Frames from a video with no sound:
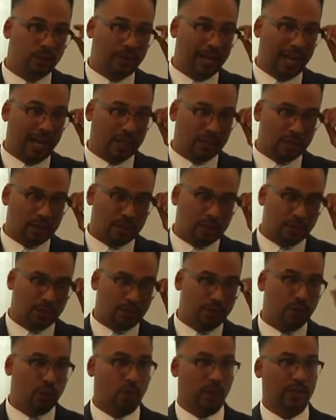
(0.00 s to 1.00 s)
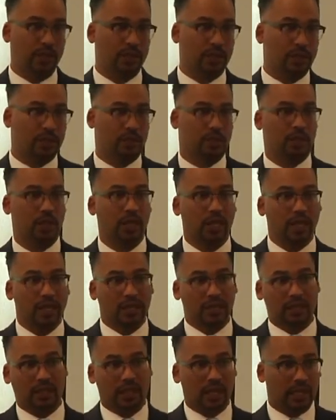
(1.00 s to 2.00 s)
We asked just a few questions
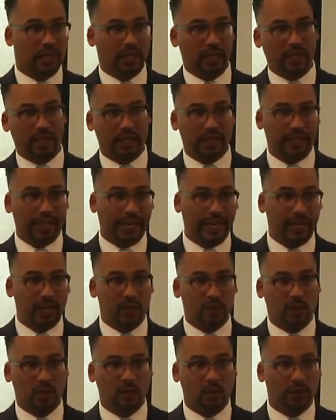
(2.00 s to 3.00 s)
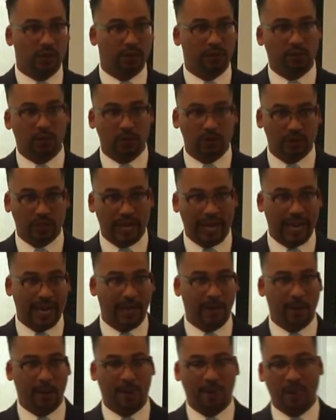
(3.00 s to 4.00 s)
to kind of get a gauge on where folks are
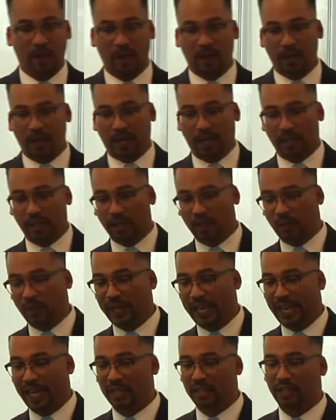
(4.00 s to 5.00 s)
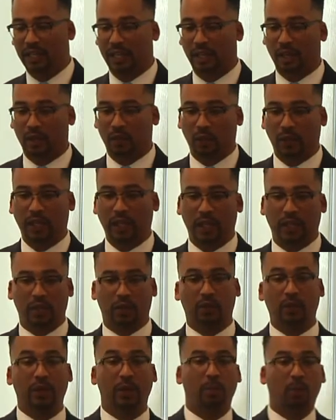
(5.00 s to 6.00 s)
at. I think we asked like three
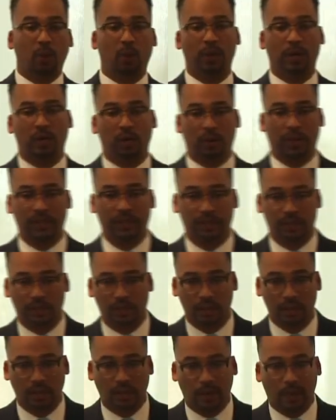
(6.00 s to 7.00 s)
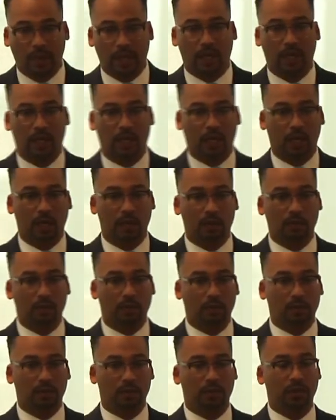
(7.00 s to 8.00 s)
important questions.
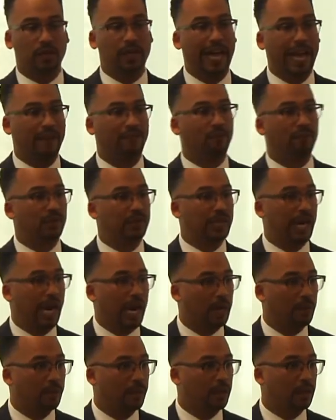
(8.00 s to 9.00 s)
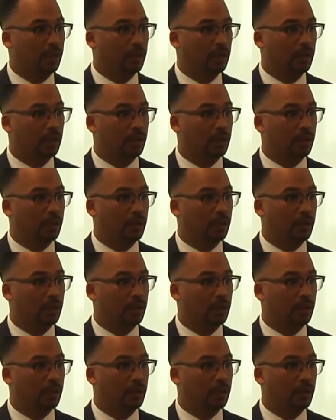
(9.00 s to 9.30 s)
Do you have a retirement?